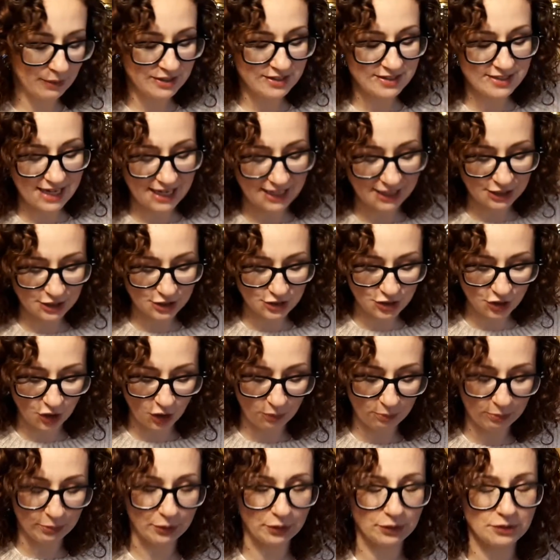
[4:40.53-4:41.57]
second
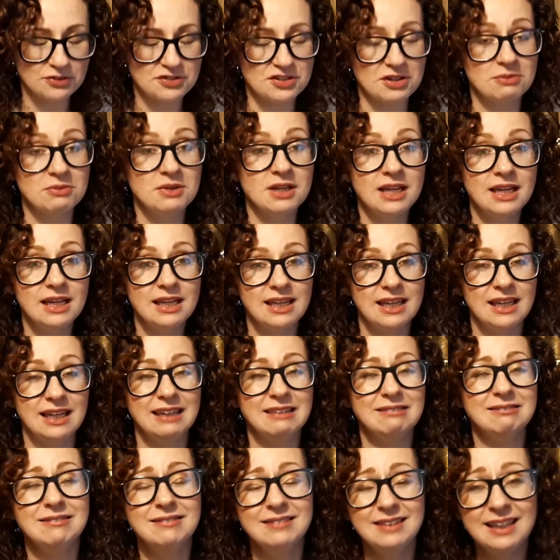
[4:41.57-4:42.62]
top book, so
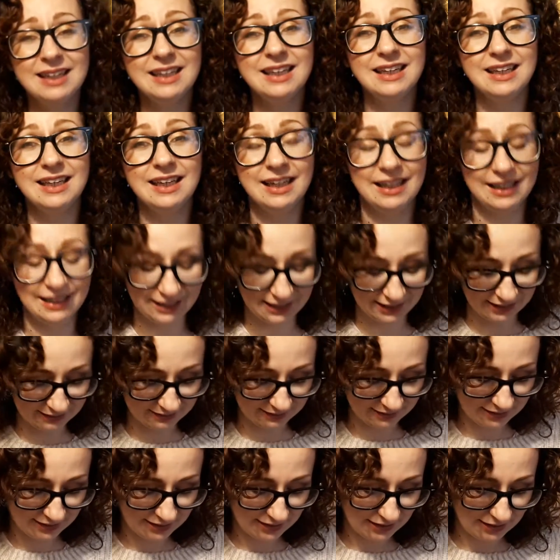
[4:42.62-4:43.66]
nearly
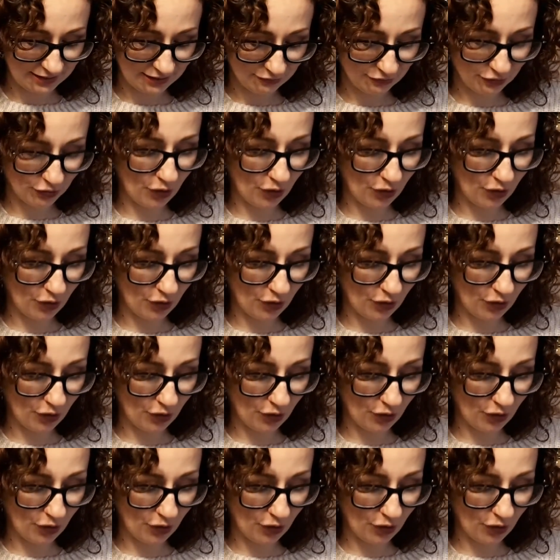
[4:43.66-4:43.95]
for